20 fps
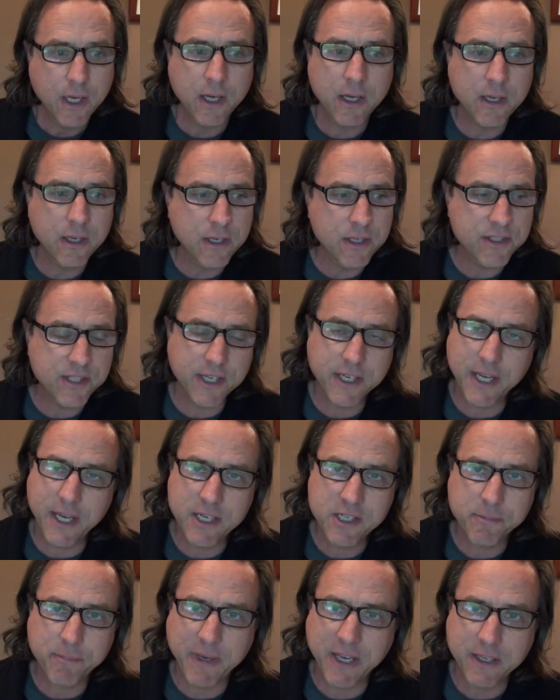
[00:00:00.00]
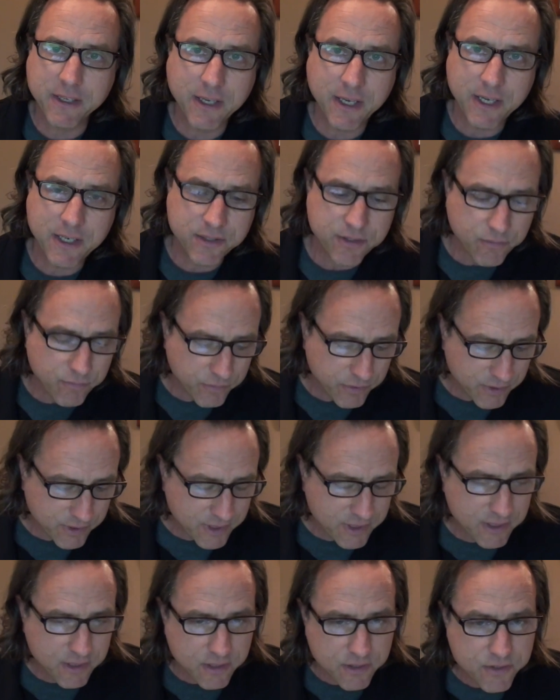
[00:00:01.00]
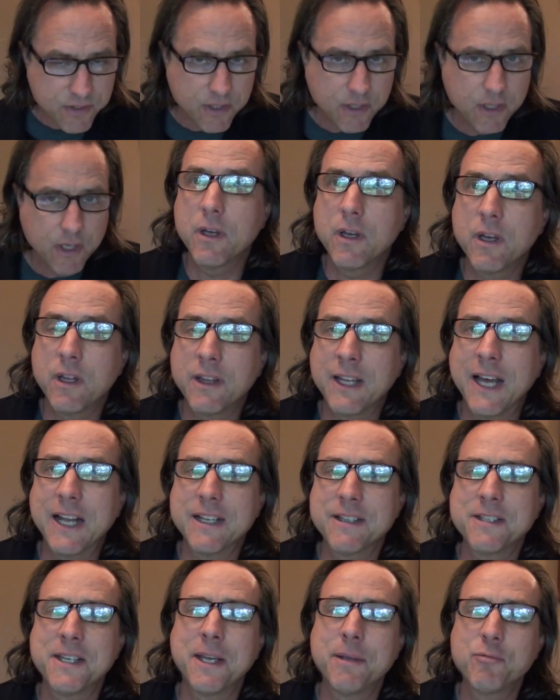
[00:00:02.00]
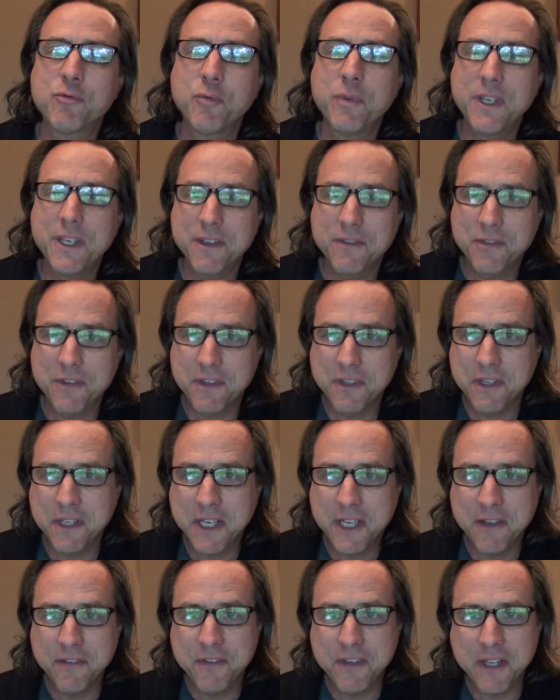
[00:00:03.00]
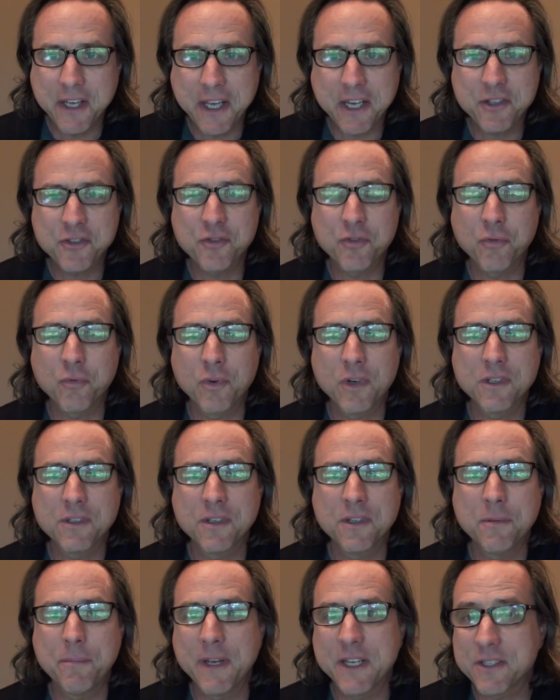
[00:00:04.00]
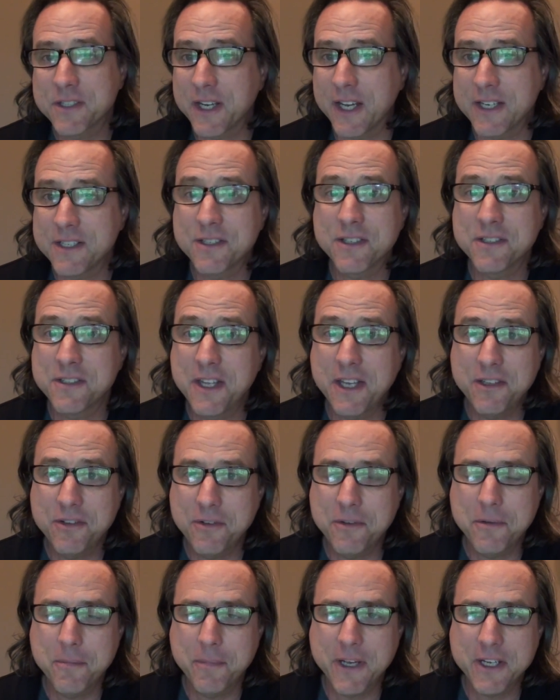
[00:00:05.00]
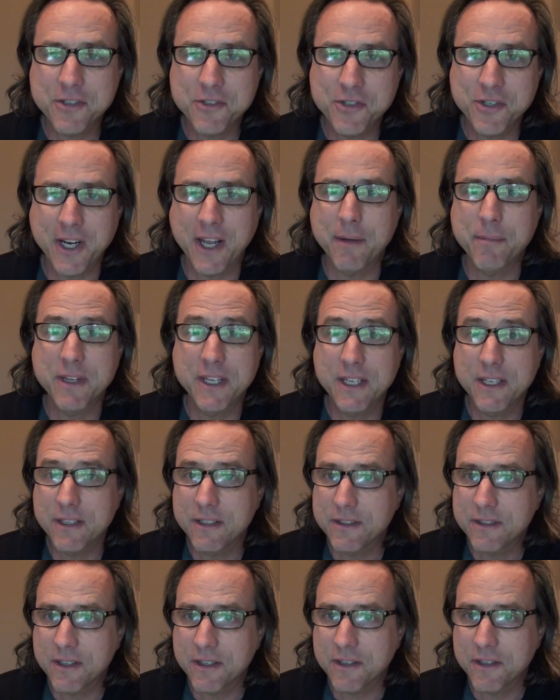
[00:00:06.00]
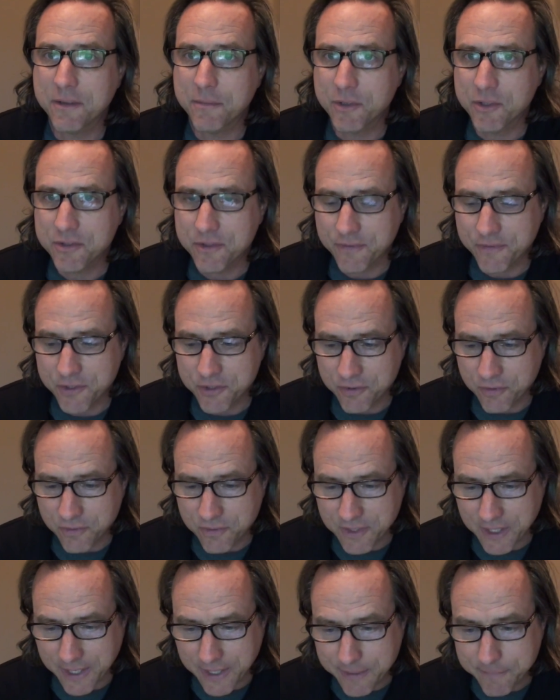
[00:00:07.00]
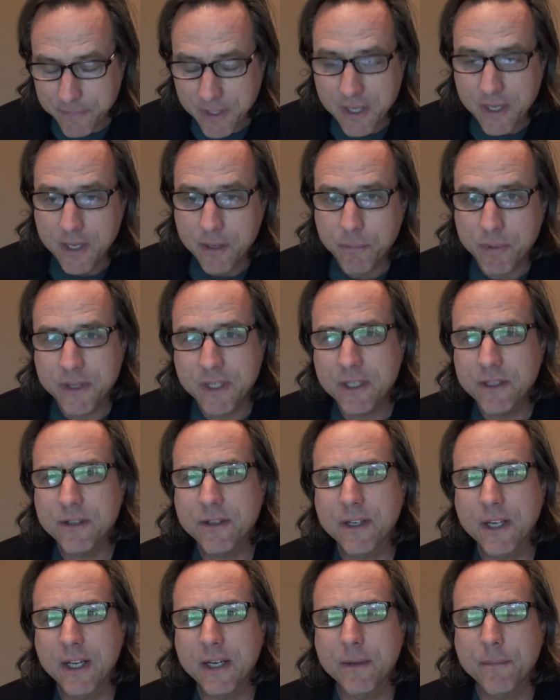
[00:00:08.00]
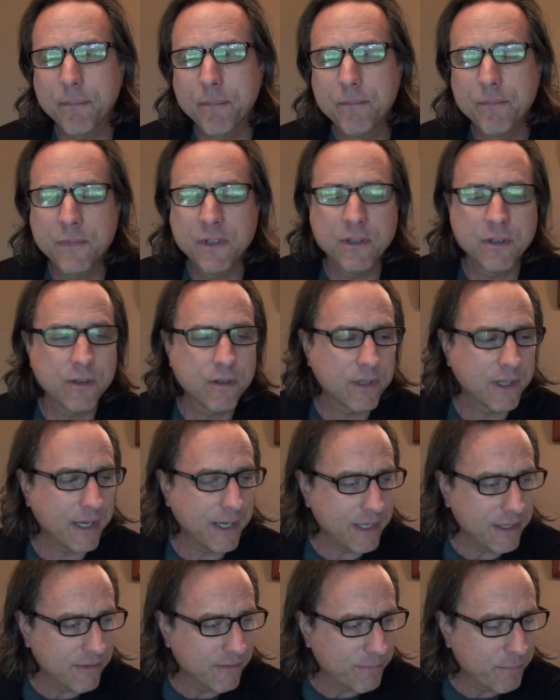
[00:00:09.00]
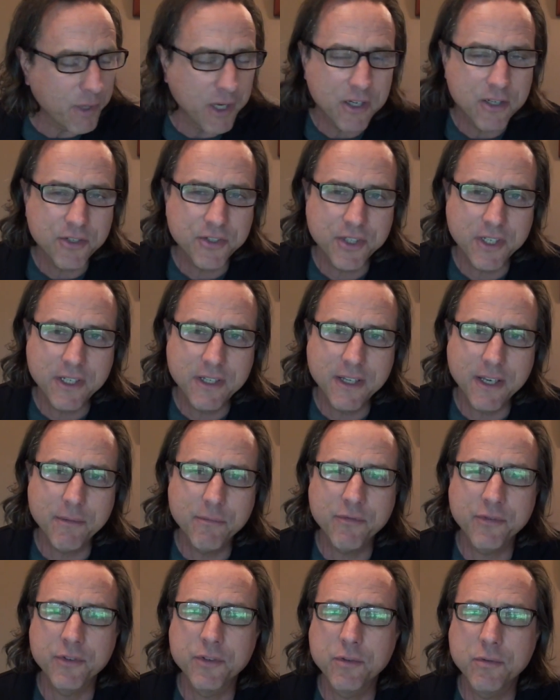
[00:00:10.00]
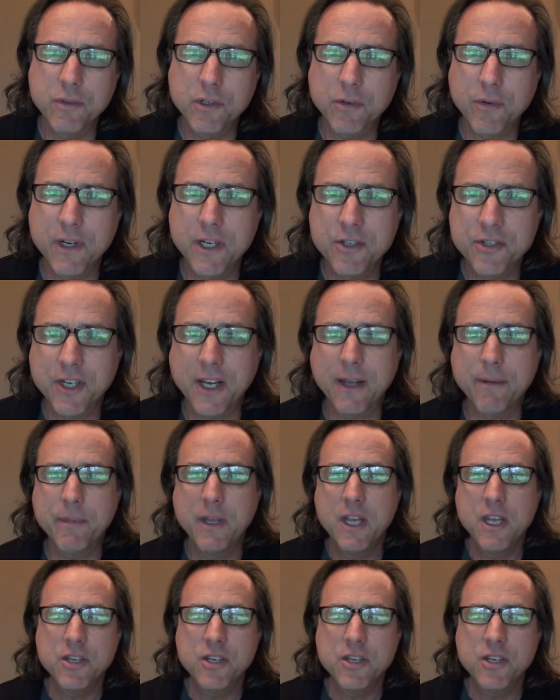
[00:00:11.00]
Uh, it's a case by case, it really is. A lot of times we give, give the extra work to the best guys because they do the best job and they get it done in the most efficient time. But then you're kind of, you're kind of punishing them for doing a great job.